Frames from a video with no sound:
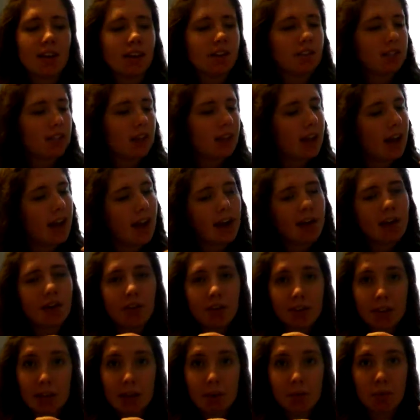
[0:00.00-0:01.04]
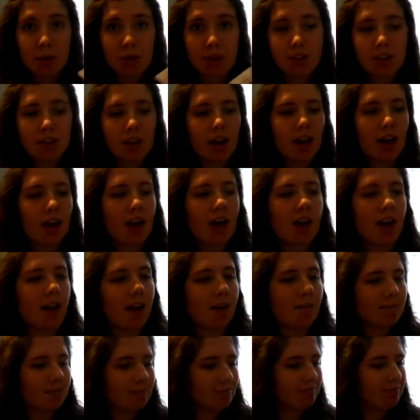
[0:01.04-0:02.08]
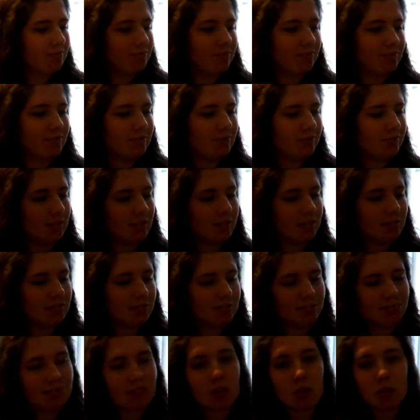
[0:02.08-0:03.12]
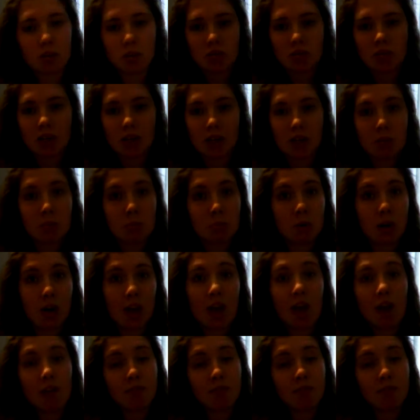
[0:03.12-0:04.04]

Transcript: So yeah, I got that one. That was a really good part.